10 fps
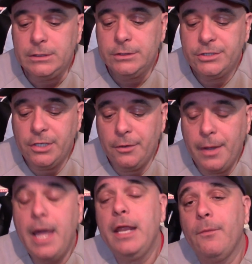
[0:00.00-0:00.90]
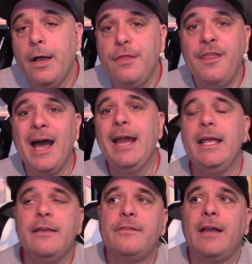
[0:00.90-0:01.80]
So anyway, that
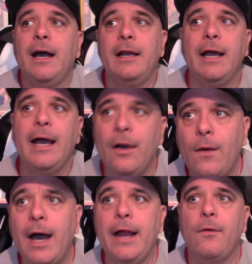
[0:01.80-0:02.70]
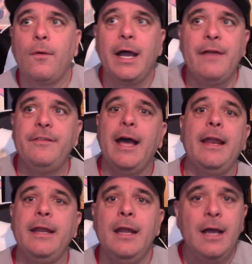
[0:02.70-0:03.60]
is kind of how I arrived at
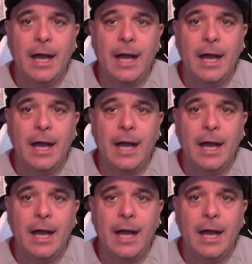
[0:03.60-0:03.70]
it.